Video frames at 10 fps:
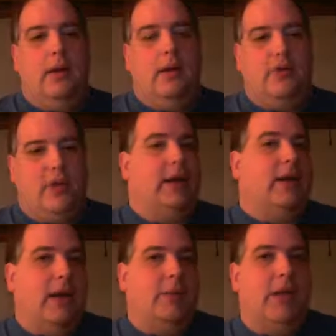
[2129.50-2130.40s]
socket
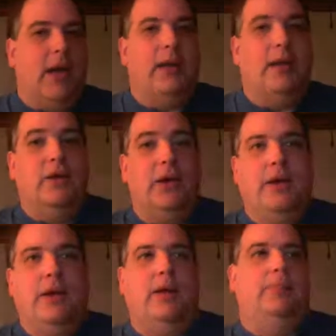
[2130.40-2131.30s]
API in
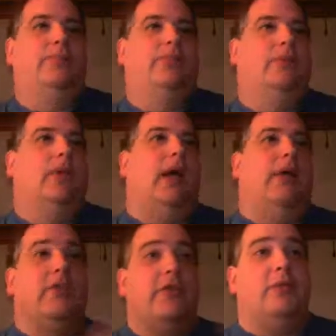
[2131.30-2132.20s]
.NET, and
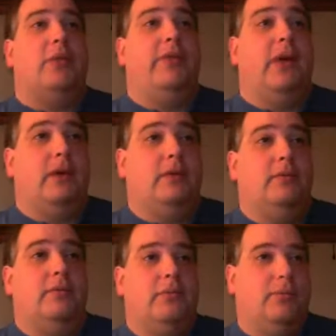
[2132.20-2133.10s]
this is the one that
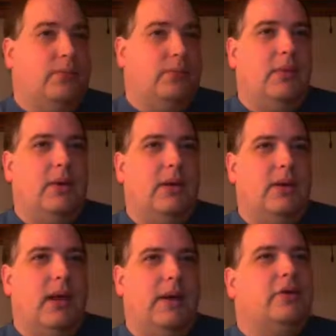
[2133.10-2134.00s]

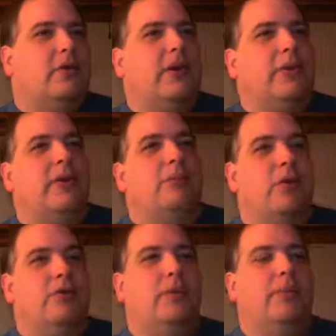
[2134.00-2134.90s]
I don't know if I would say
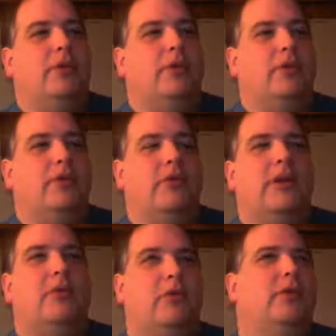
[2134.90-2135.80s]
most people use.
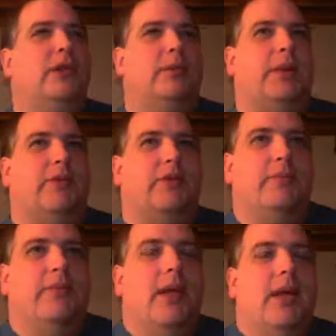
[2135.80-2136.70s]
It really depends.
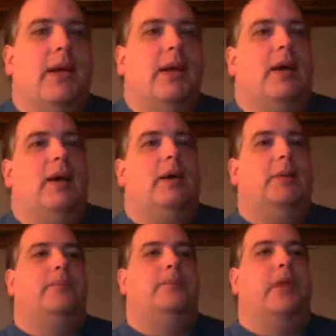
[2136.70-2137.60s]

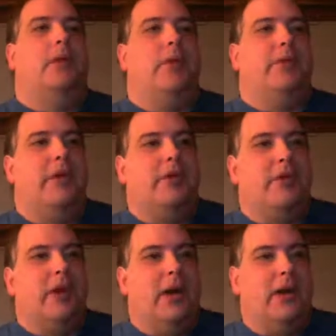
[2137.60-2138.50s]
But this
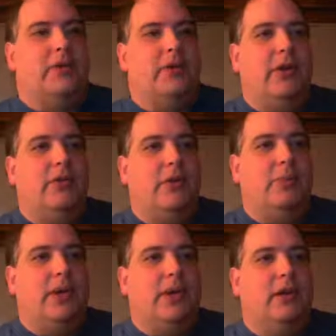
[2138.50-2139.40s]

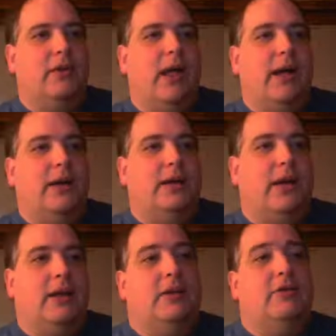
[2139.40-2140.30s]
TcpClient
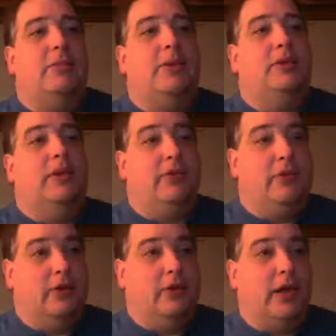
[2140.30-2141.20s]
and TCP
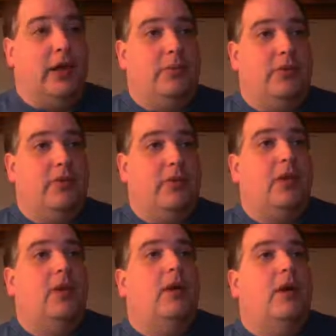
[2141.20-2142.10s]
listener types
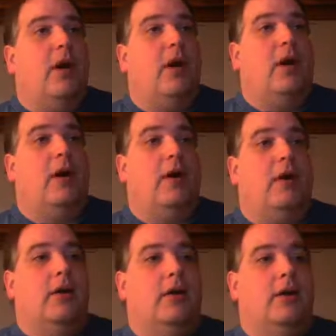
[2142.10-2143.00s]

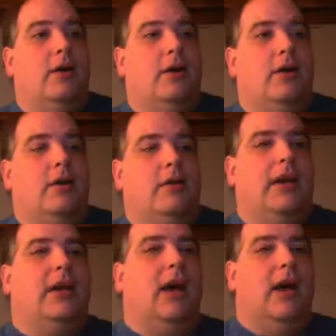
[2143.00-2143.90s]
are like